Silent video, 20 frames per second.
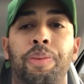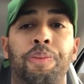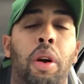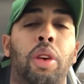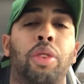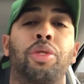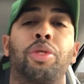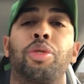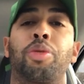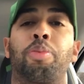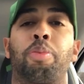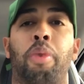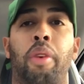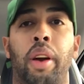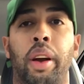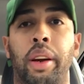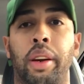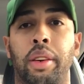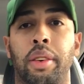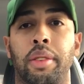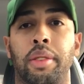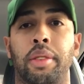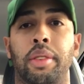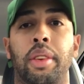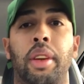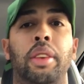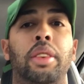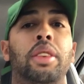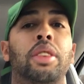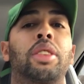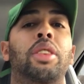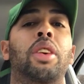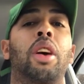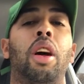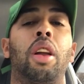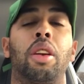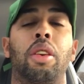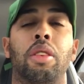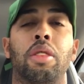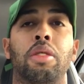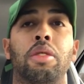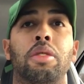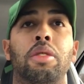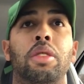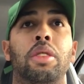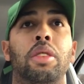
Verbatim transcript: Partials break, they discolor.